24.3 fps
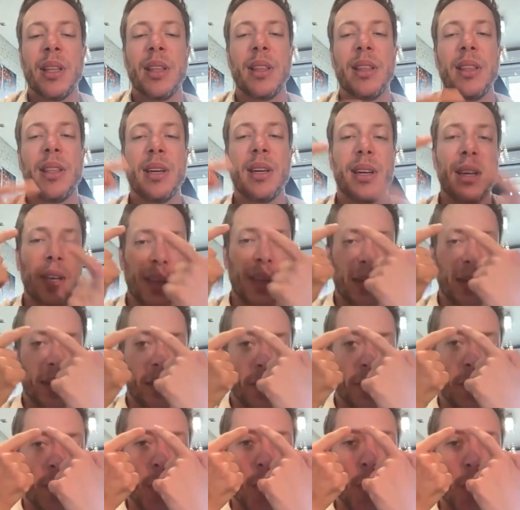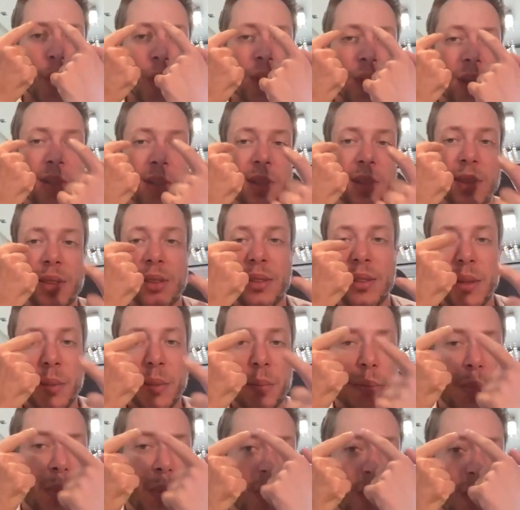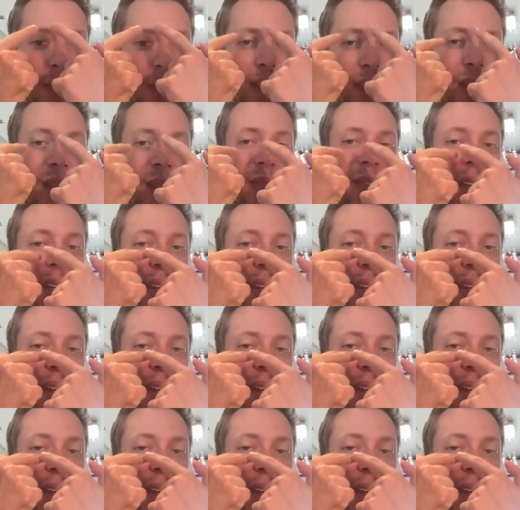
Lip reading: the border of